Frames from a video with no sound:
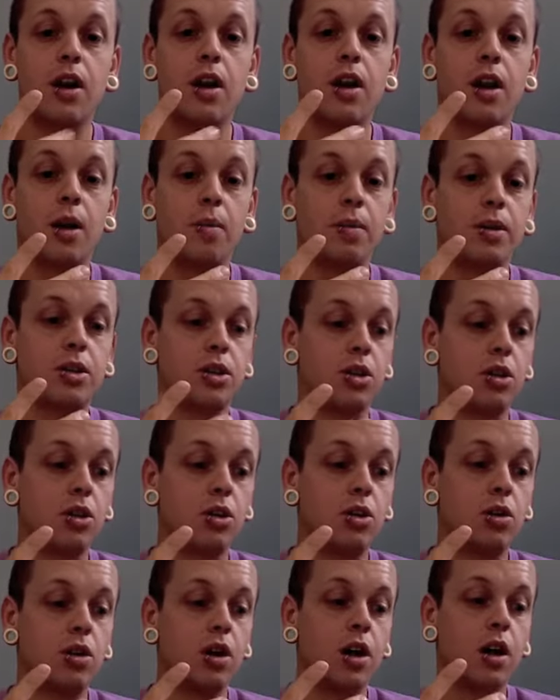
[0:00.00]
Number
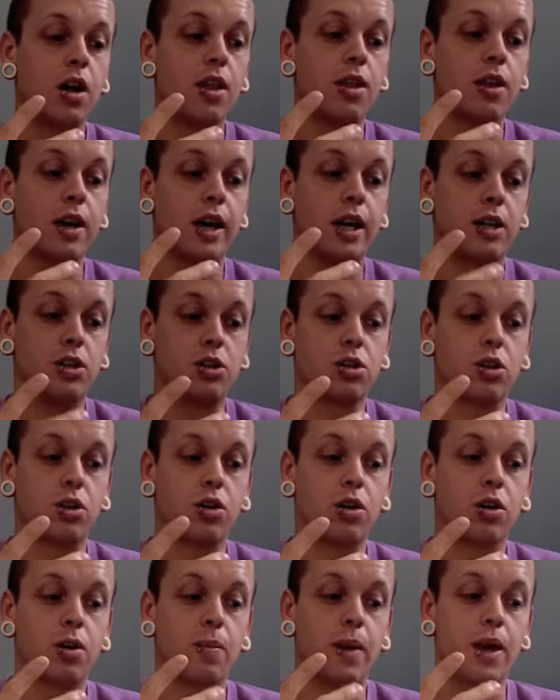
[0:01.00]
2, the
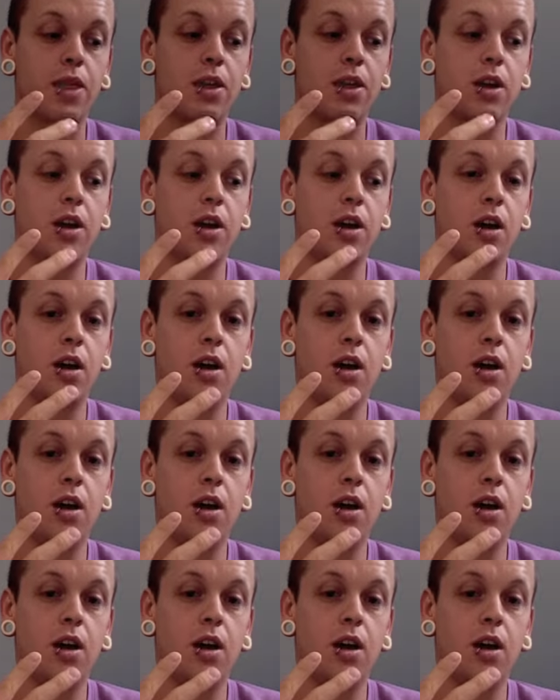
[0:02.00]
historical method.